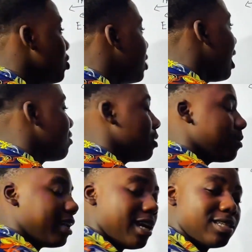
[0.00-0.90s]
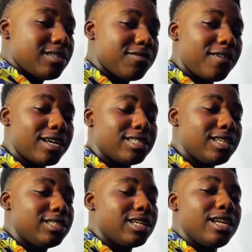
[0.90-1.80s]
you to have some crazy fast
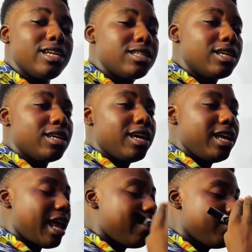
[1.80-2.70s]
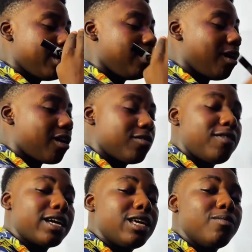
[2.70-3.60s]
internet and having a lot of
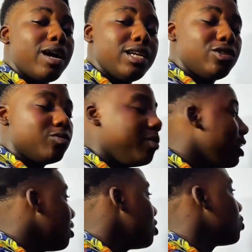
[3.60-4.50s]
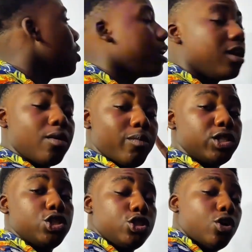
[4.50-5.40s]
fucking money to make this work,
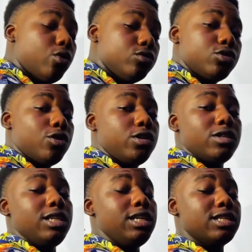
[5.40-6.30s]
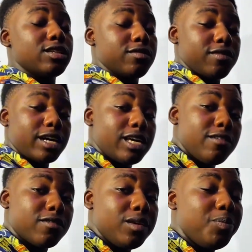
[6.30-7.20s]
but you don't. All you need is a
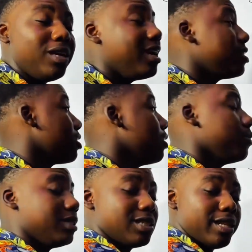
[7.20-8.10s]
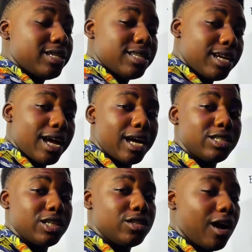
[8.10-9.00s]
fucking VPS, which is less than
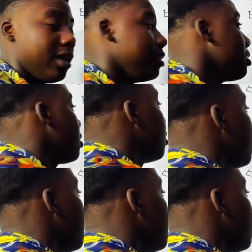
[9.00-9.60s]
$100.